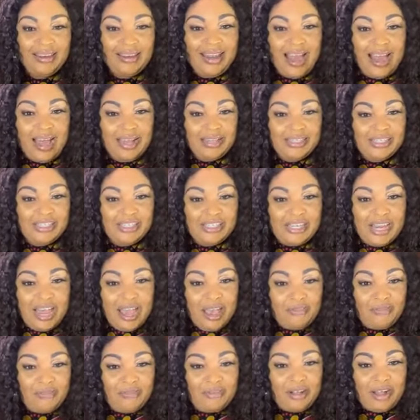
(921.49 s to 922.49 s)
That's
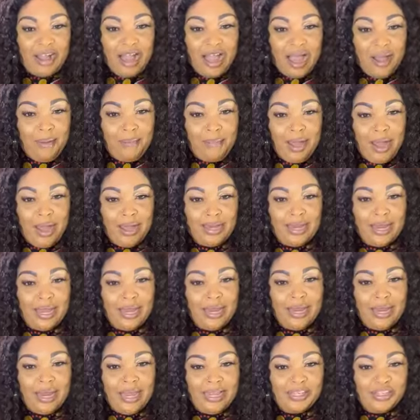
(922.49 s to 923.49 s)
Chef Carmen
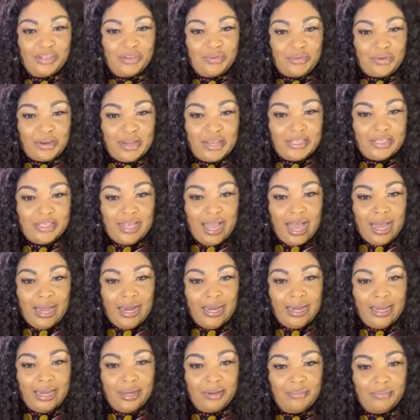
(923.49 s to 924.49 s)
and Latrice
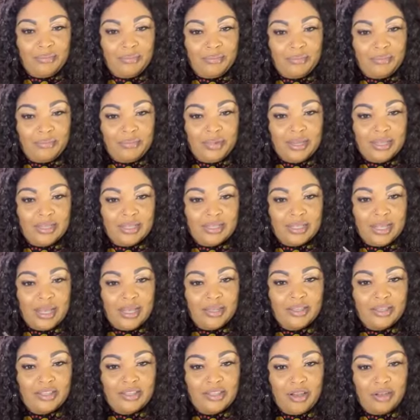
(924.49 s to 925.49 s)
Allen
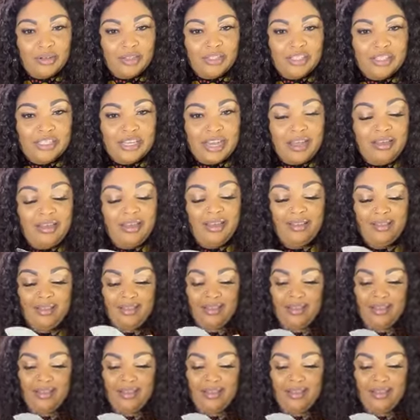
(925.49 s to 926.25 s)
business, not Chef.